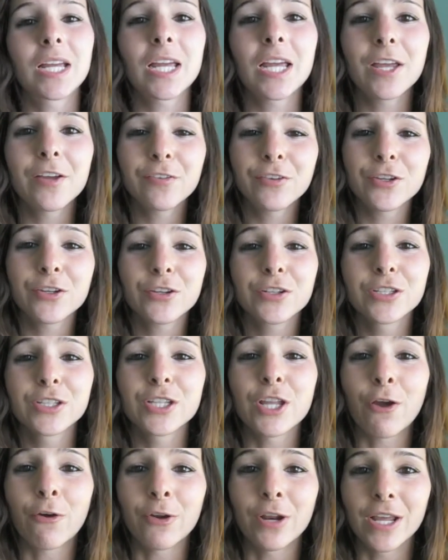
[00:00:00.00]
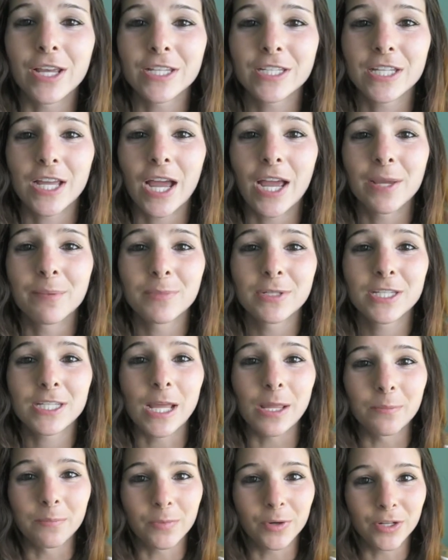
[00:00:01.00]
If you can notice, I am
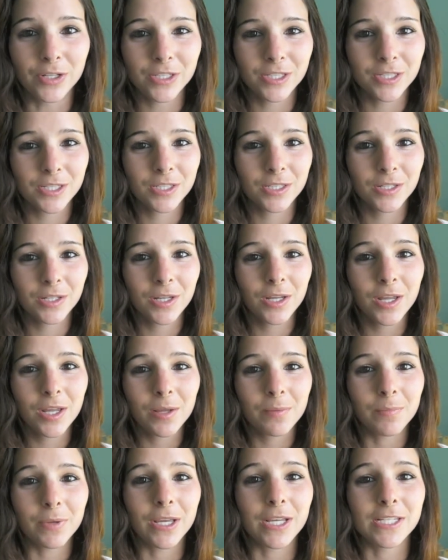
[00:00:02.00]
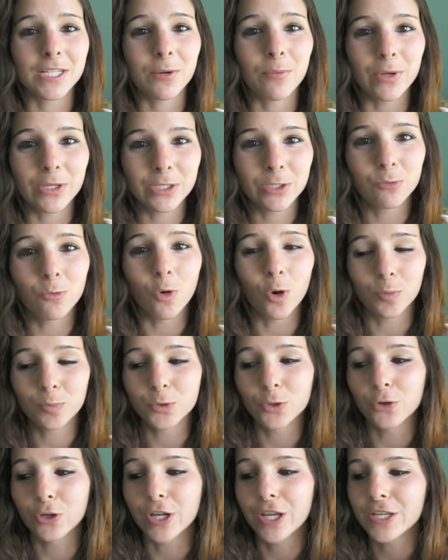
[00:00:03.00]
sunburnt because I went to Warped
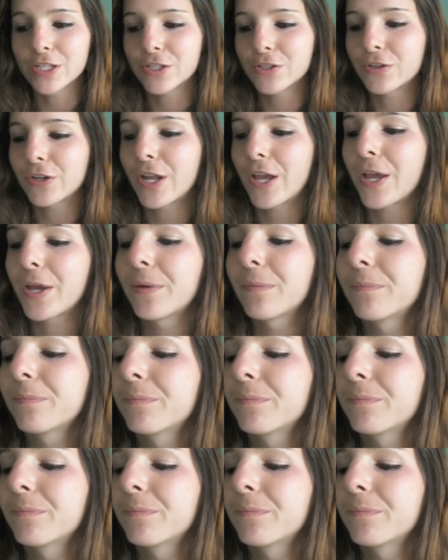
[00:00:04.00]
Tour yesterday.